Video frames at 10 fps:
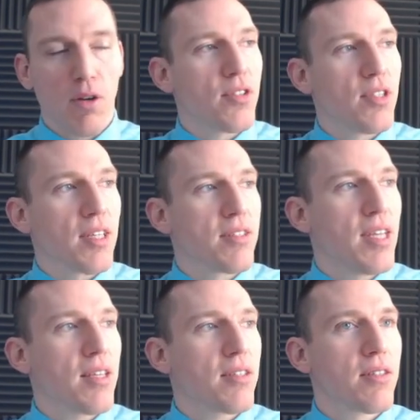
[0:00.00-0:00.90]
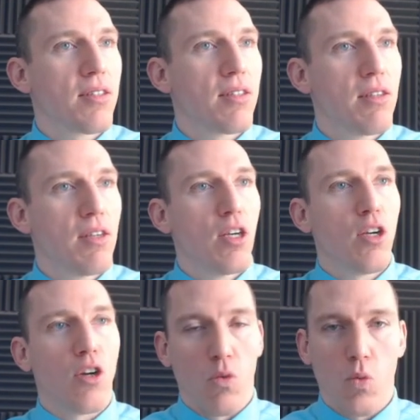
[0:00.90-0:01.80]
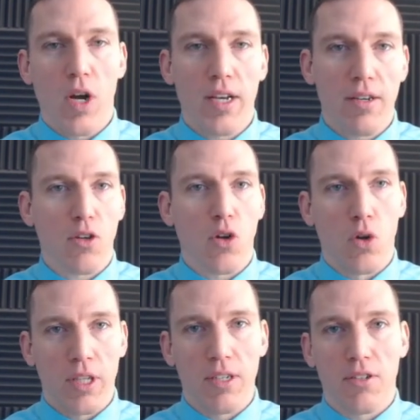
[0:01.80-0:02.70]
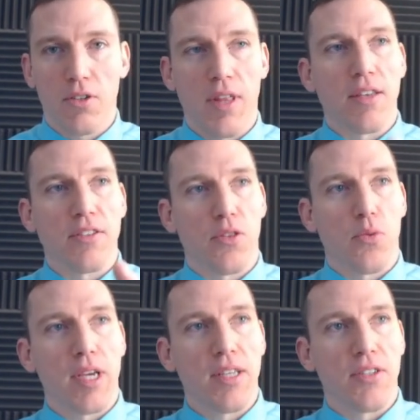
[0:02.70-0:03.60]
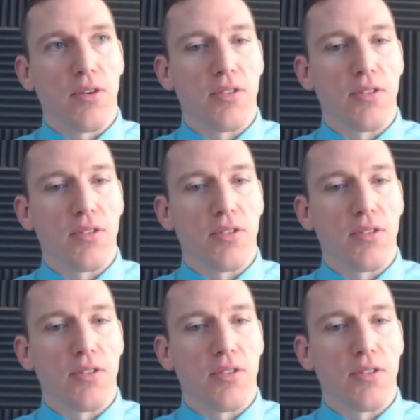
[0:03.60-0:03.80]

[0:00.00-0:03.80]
066 or 1 colon 2003 we